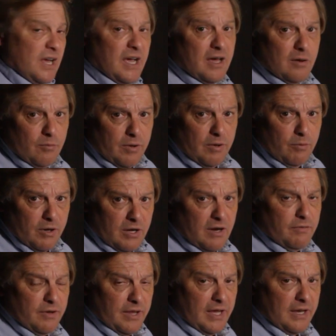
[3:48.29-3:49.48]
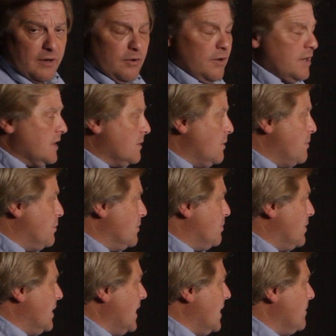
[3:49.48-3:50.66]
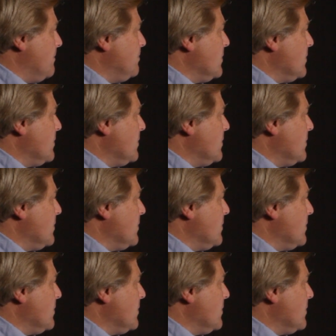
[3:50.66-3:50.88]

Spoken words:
How do we recover that? And then you had to come up with a plan.